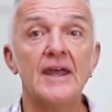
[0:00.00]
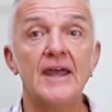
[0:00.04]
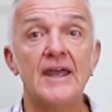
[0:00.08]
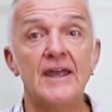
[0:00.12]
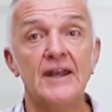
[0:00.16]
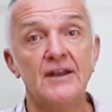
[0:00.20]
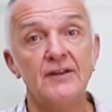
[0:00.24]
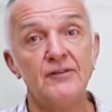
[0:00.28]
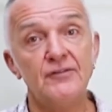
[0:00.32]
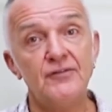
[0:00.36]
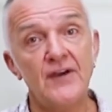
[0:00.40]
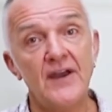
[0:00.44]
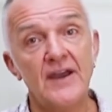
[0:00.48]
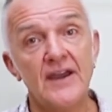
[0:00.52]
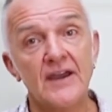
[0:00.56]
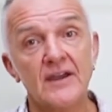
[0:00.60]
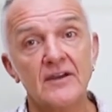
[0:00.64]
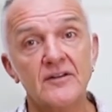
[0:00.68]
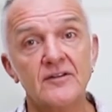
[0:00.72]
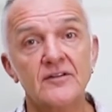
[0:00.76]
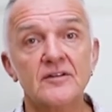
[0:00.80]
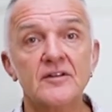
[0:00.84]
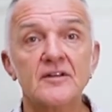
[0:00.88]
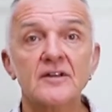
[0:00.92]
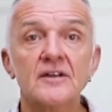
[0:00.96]
in
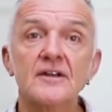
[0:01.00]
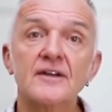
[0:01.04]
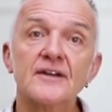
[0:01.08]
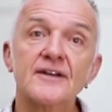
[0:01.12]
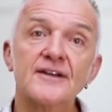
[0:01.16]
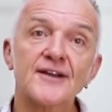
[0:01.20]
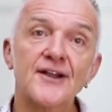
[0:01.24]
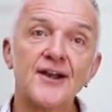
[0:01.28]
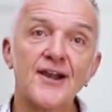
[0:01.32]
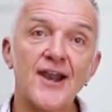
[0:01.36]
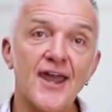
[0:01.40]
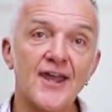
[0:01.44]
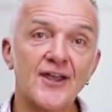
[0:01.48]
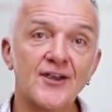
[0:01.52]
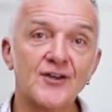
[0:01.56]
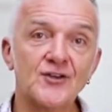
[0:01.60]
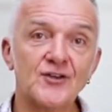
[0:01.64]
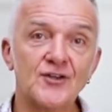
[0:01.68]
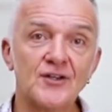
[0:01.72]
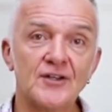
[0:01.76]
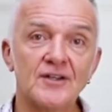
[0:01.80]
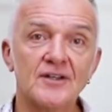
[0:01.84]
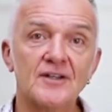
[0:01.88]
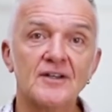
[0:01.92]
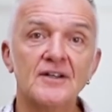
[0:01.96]
effect,
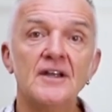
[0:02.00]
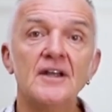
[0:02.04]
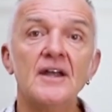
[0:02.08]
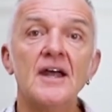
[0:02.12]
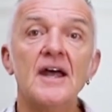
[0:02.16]
collection,